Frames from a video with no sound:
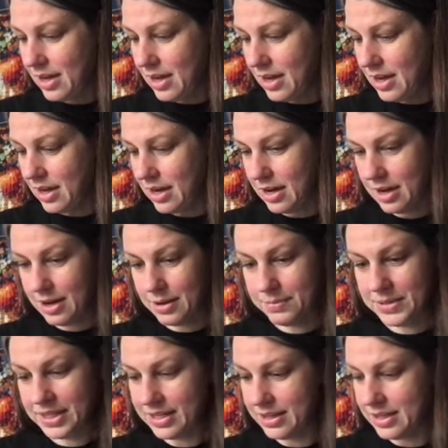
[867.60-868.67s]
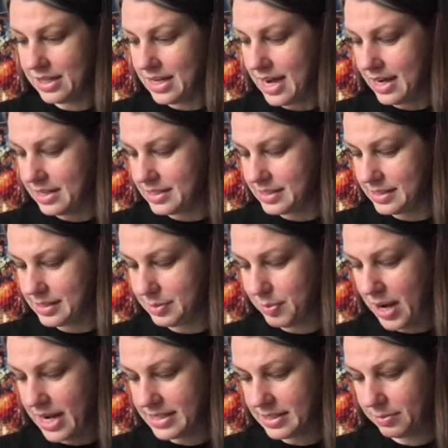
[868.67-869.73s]
The next
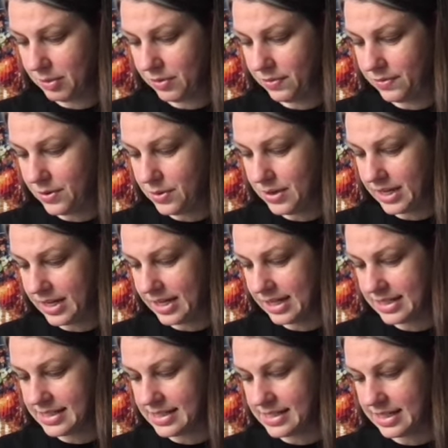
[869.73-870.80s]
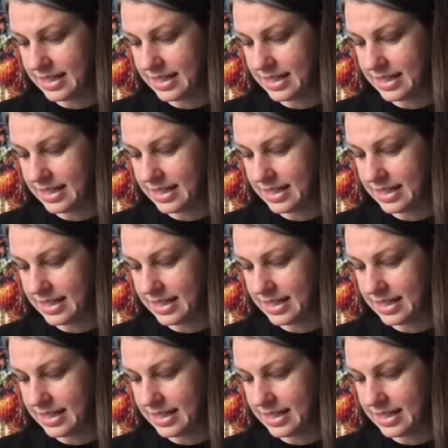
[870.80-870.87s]
possible focus